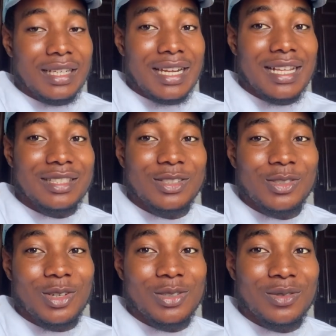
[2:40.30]
that is
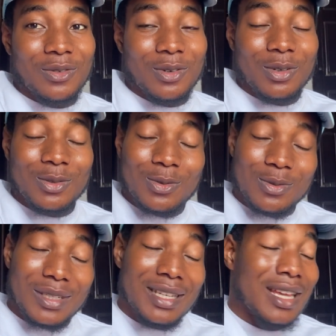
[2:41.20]
just for
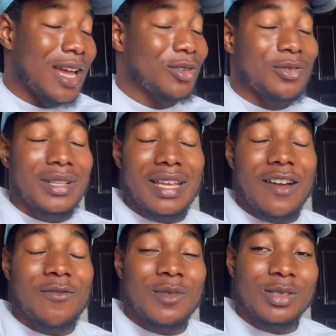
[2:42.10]
today. I don't really
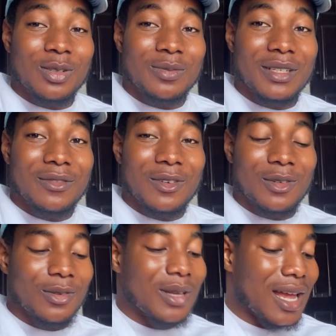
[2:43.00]
have much update for
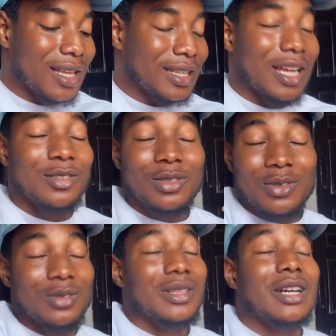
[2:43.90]
you guys. I just
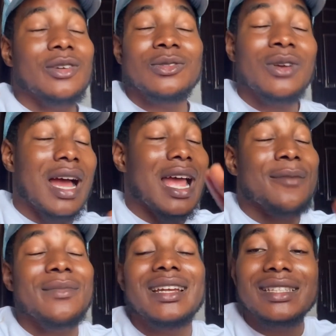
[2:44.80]
want to tell you I
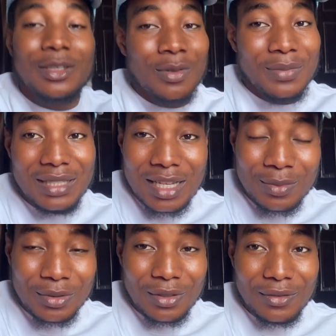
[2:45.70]
make 3%
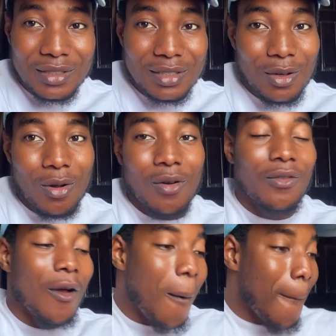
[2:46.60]
profit of
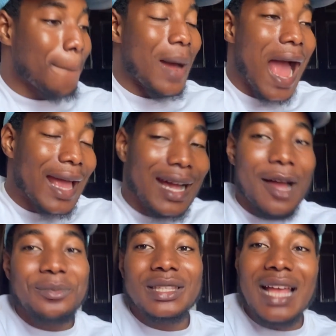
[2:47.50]
my
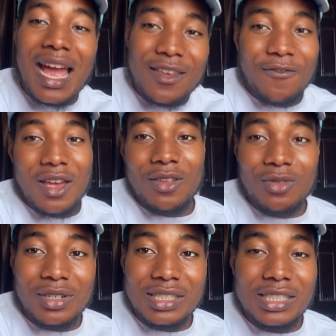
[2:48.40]
capital. If you are new
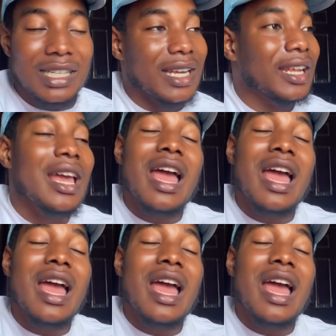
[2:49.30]
on this channel,